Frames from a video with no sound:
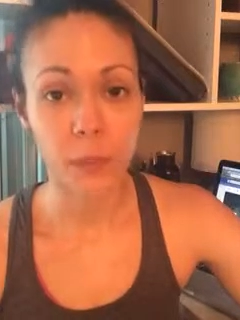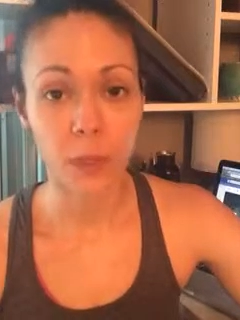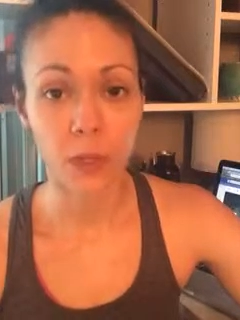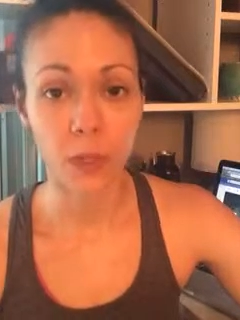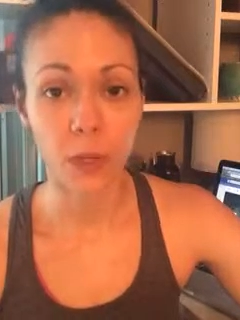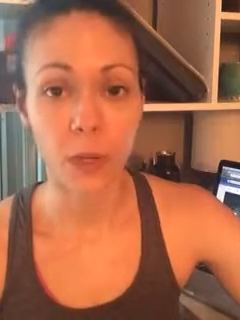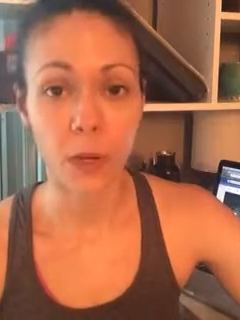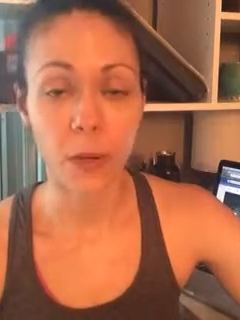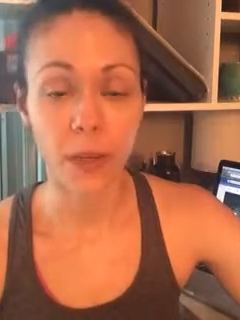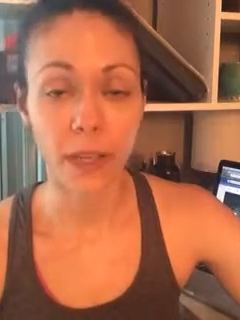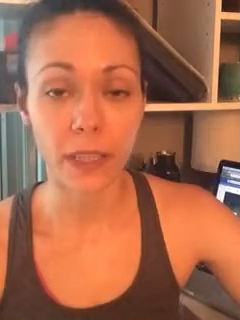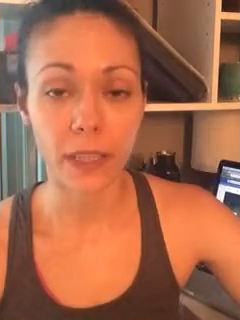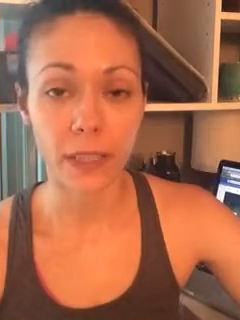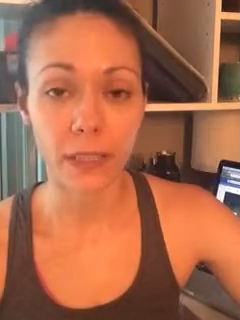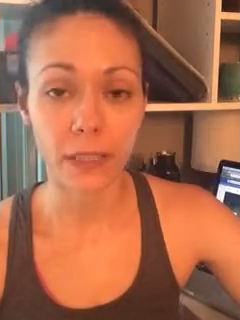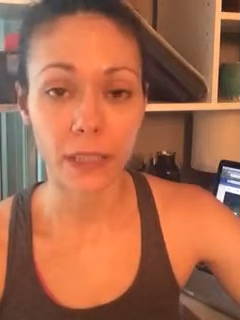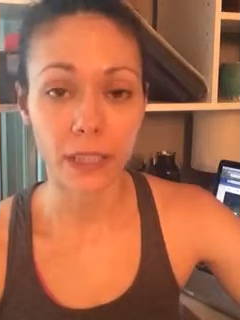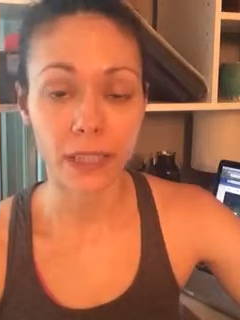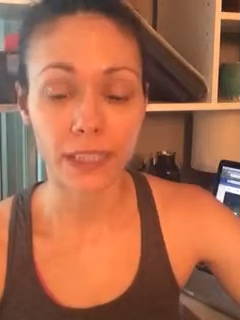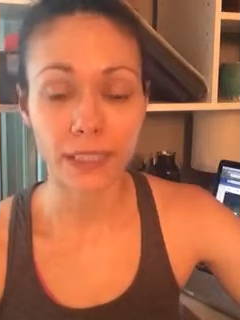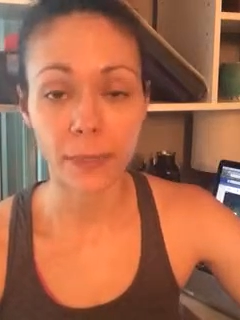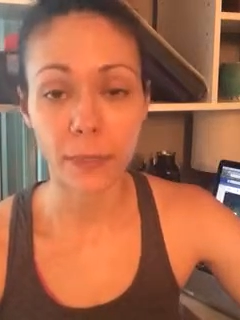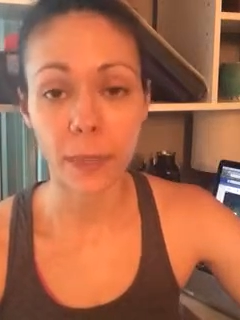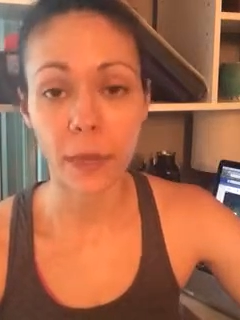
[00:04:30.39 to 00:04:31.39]
You know, I,
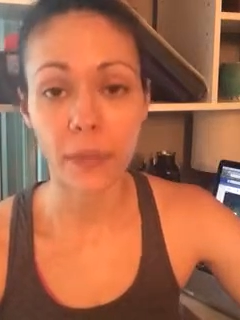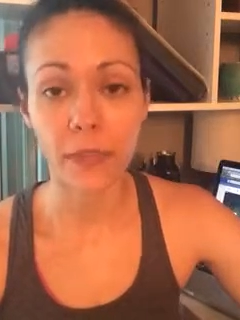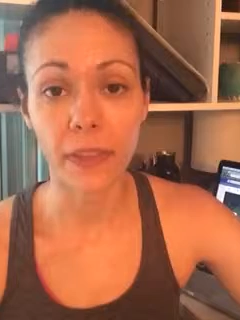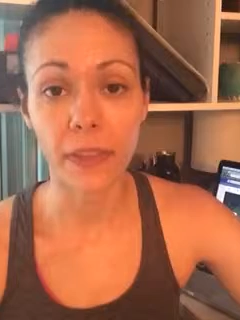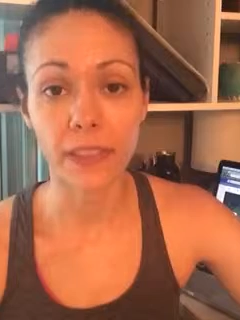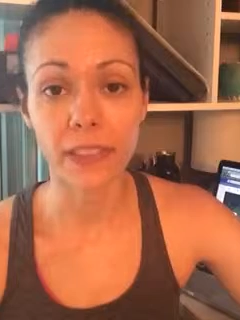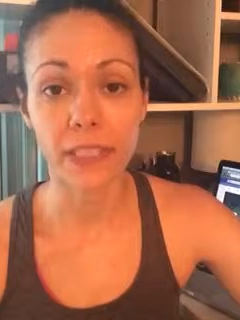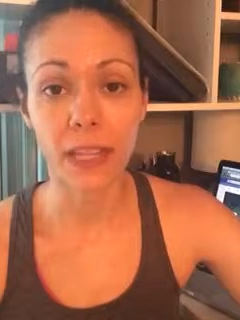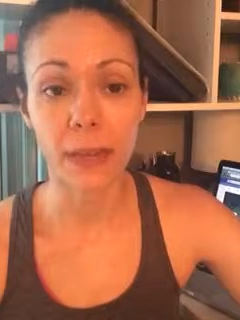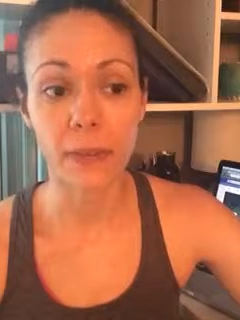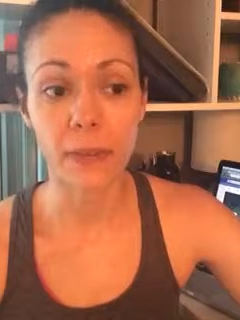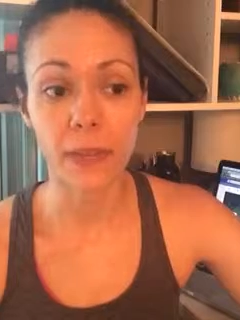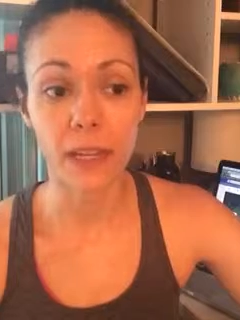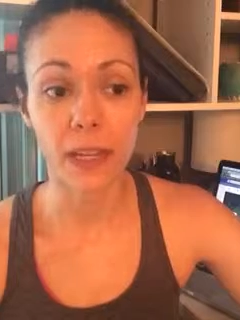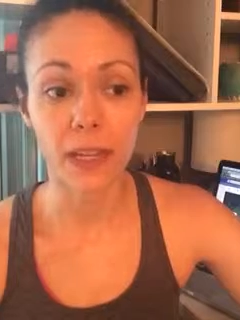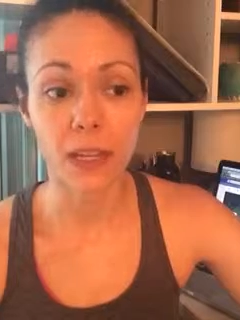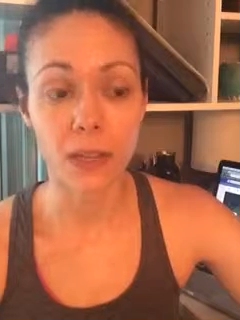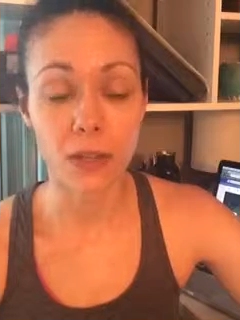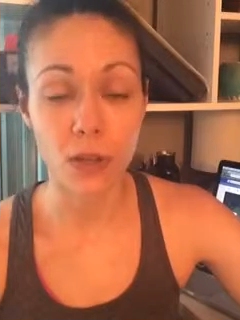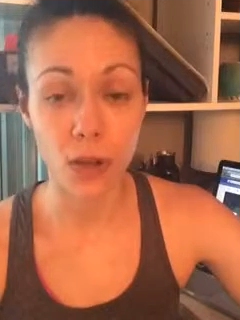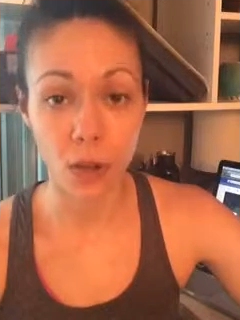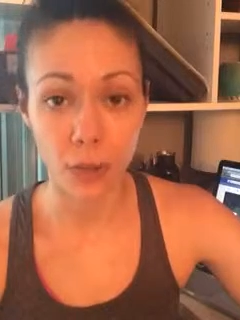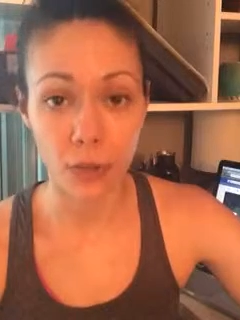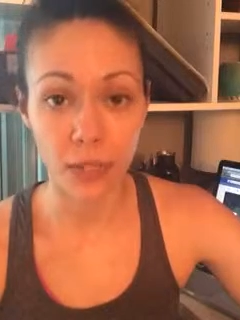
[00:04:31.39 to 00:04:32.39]
it's about that time that I
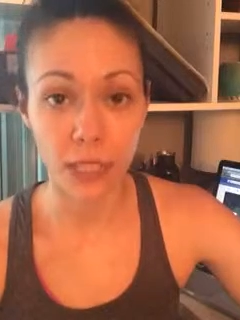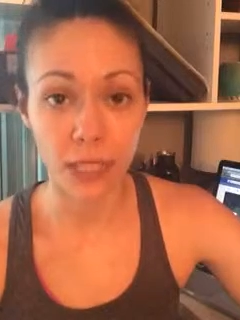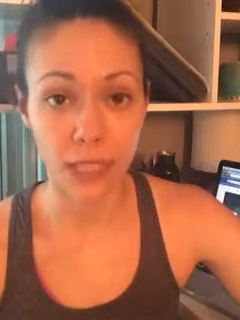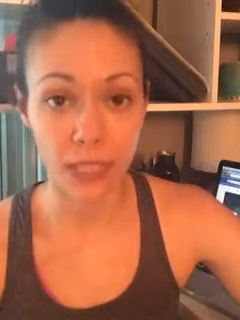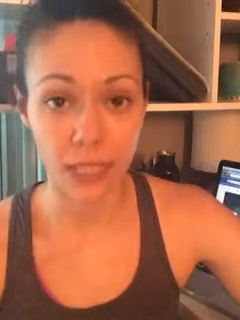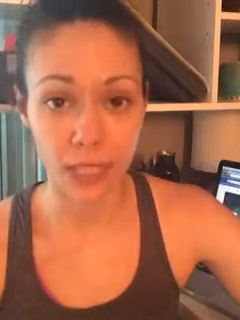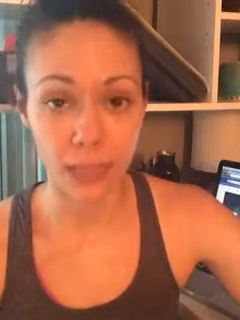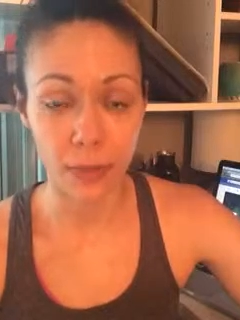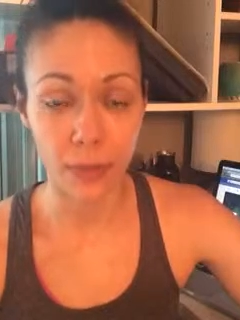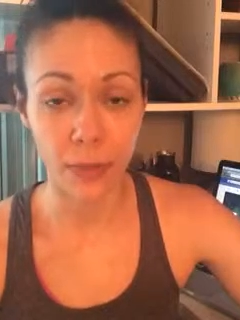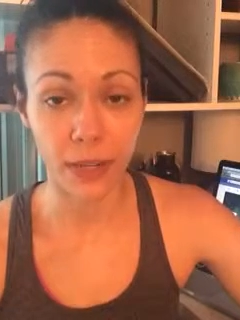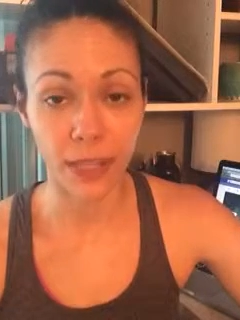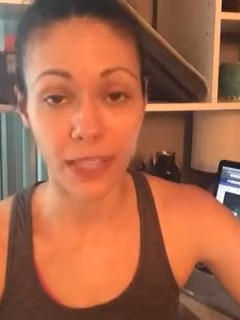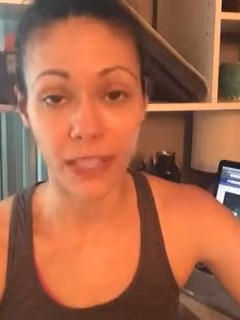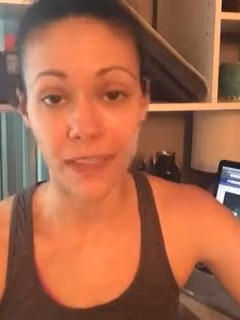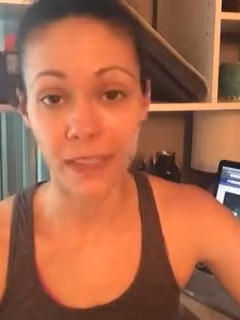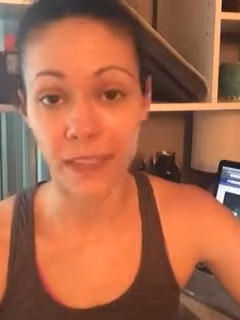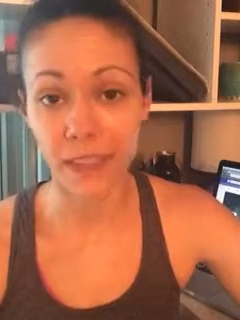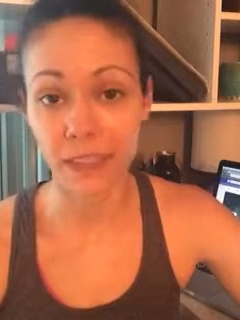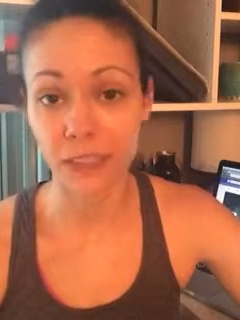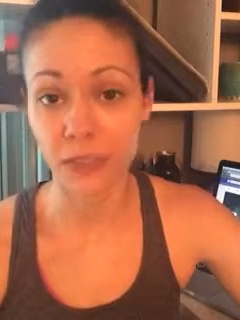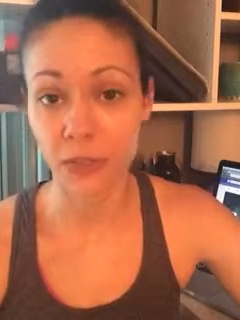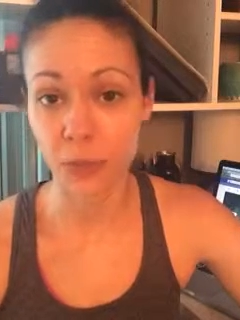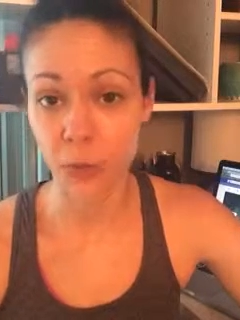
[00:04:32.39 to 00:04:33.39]
know that I need a break, and
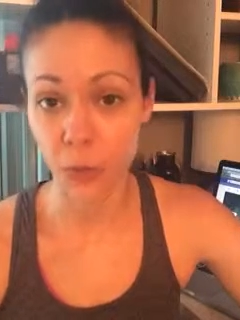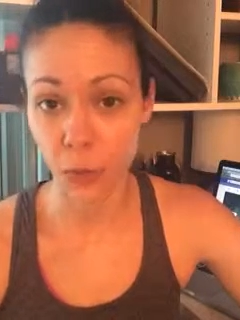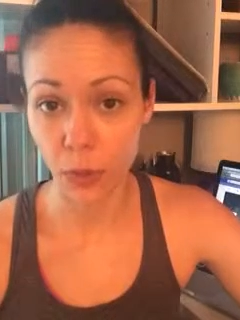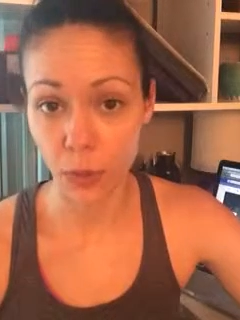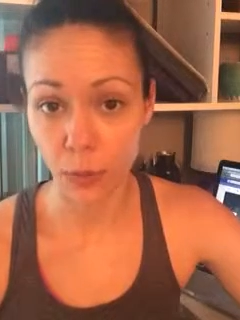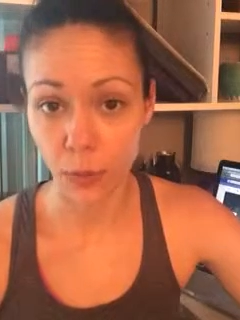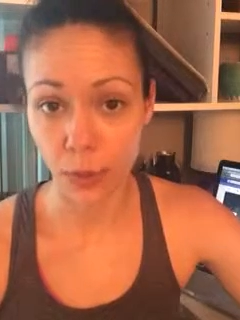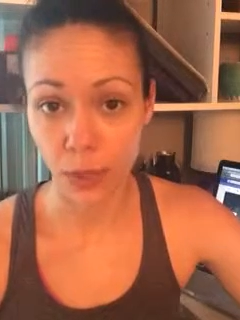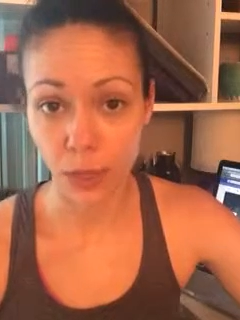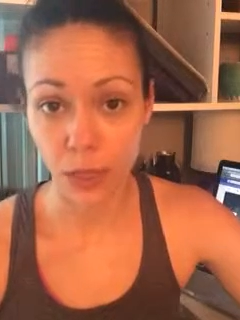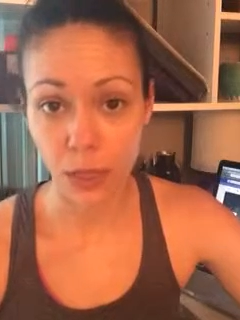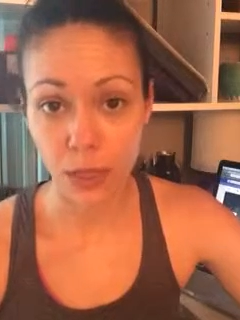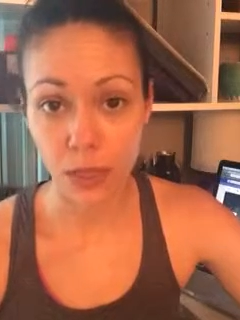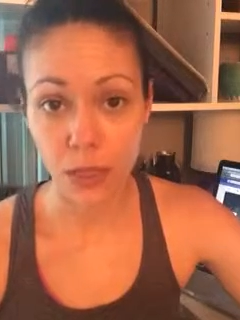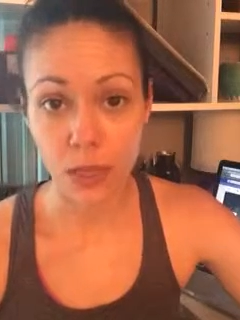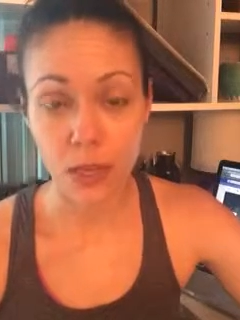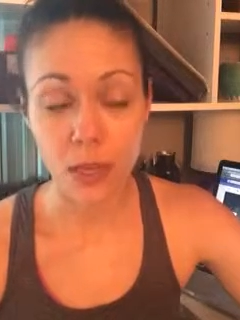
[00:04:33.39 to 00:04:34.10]
that's normal.